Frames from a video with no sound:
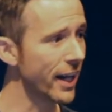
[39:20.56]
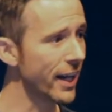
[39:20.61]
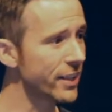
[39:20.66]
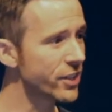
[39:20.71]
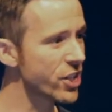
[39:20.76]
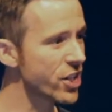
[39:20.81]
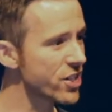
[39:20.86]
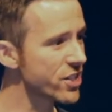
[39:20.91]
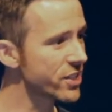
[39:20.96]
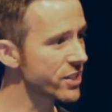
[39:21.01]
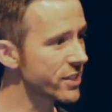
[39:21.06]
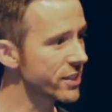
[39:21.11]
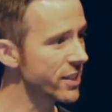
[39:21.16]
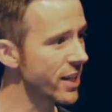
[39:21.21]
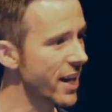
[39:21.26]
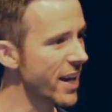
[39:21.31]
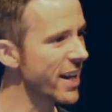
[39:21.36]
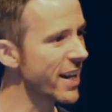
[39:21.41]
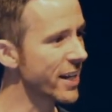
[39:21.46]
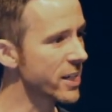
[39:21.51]
It
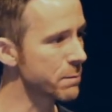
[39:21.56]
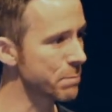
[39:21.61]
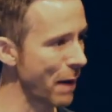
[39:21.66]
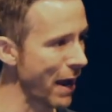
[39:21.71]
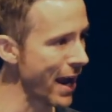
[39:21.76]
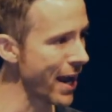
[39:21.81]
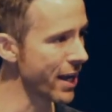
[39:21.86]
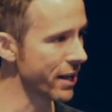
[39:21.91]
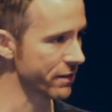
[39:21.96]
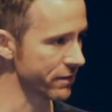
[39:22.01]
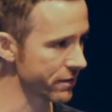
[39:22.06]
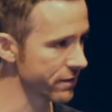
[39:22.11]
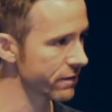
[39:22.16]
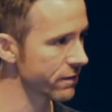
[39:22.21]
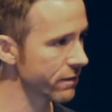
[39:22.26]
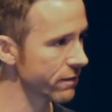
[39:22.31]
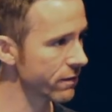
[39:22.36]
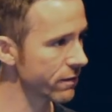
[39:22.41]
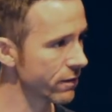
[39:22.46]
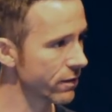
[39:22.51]

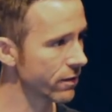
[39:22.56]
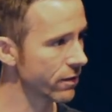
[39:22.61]
expands.